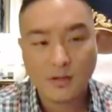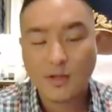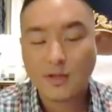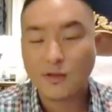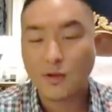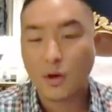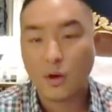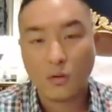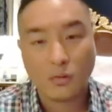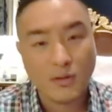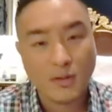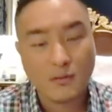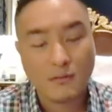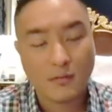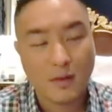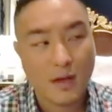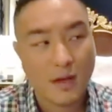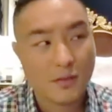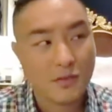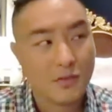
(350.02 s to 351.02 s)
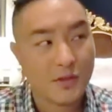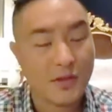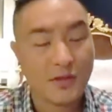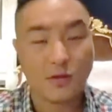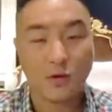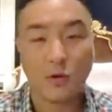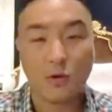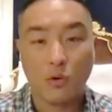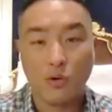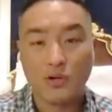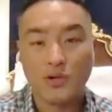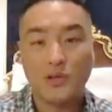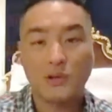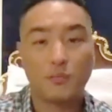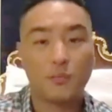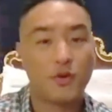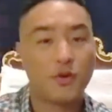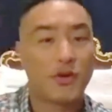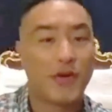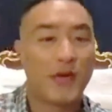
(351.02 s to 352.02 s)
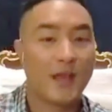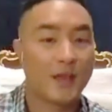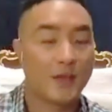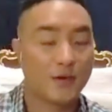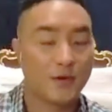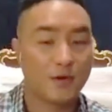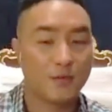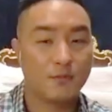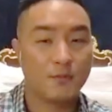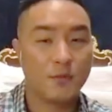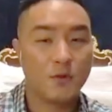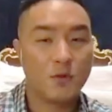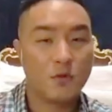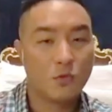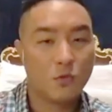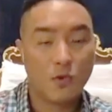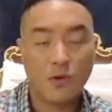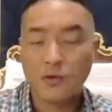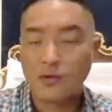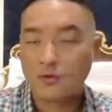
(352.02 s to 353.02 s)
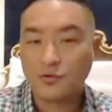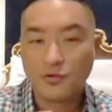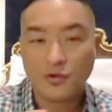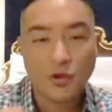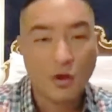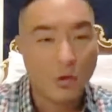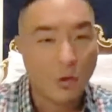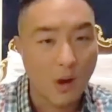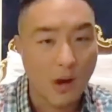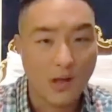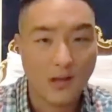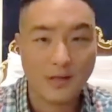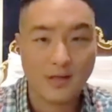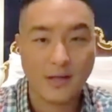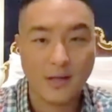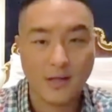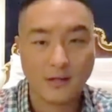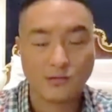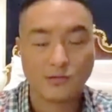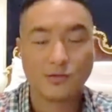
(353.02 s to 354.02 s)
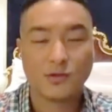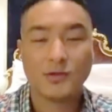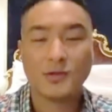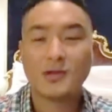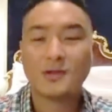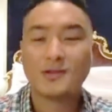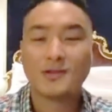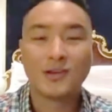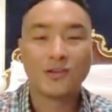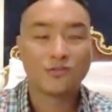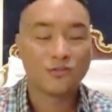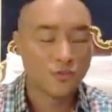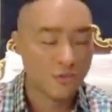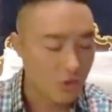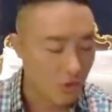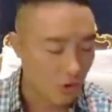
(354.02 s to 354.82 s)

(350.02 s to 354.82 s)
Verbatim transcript: is literally the only month in the whole Hebrew calendar where there's no holidays.